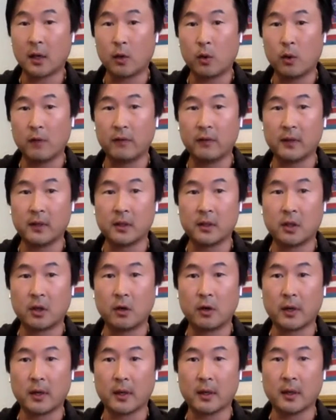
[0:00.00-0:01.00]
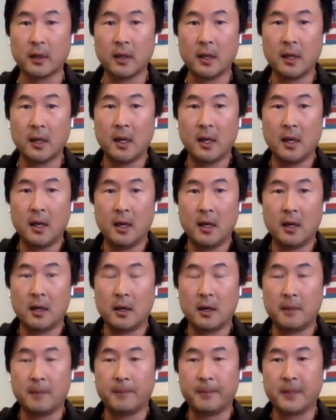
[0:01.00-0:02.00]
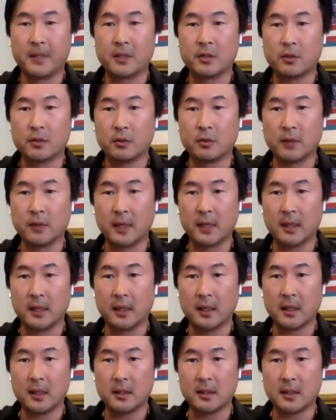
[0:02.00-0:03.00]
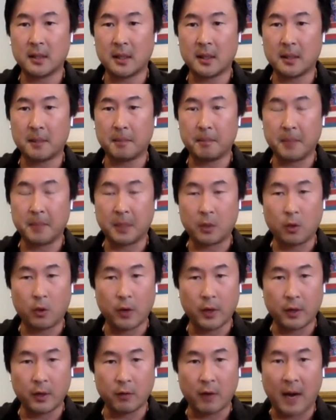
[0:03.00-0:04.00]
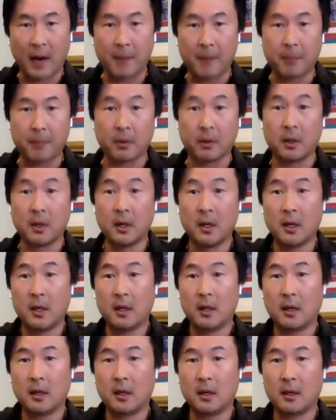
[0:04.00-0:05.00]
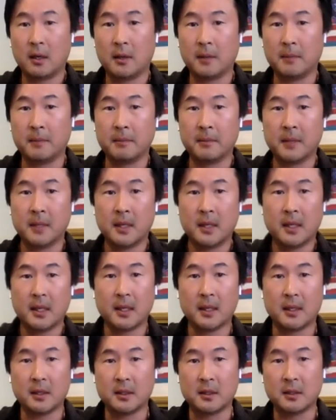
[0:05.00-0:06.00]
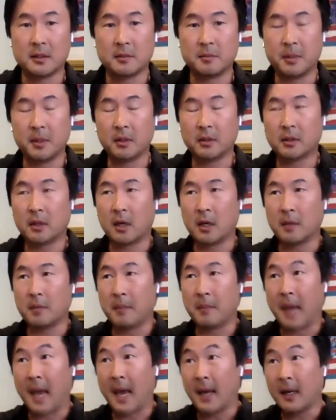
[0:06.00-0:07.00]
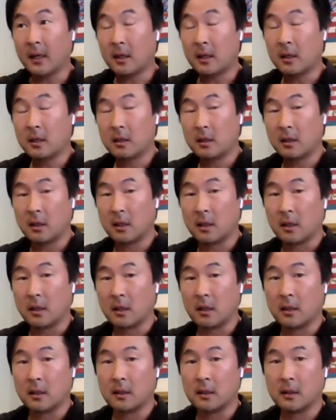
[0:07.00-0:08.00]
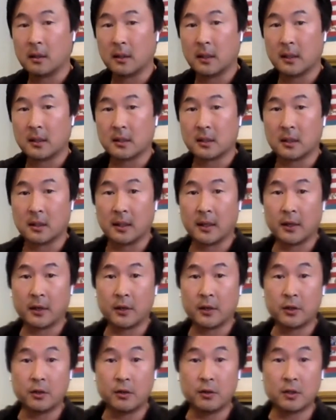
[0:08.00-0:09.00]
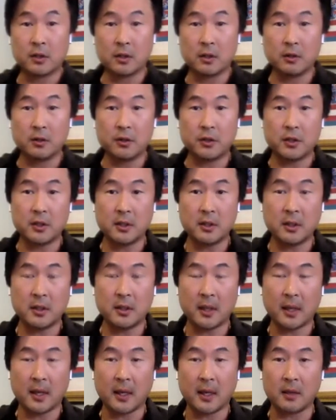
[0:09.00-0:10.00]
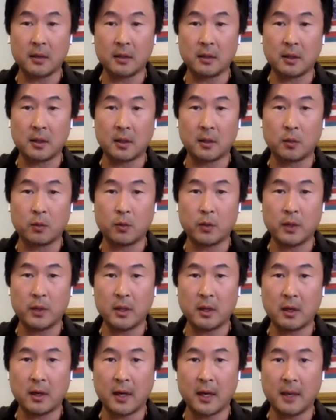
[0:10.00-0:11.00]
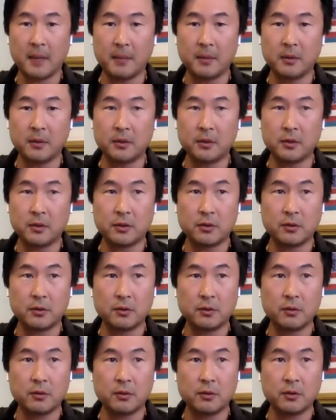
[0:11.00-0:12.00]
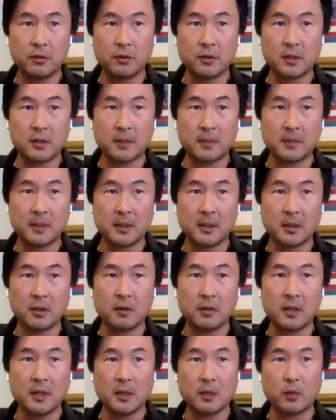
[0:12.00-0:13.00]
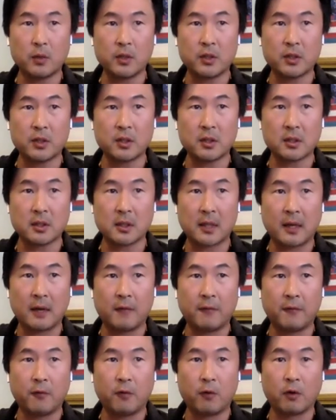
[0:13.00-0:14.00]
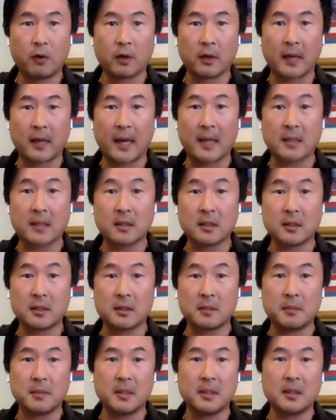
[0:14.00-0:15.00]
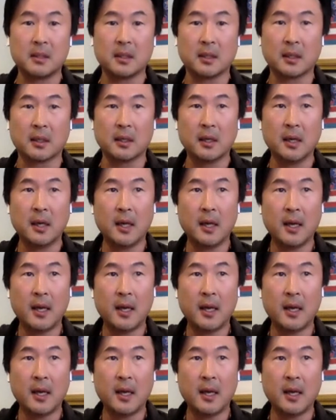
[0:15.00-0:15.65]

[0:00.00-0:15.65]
equivalent token. So it is a Bitcoin wrapper. It is built on Matic. It's a layer 2 solution, and we are able to do something unique, which is allow for gasless minting,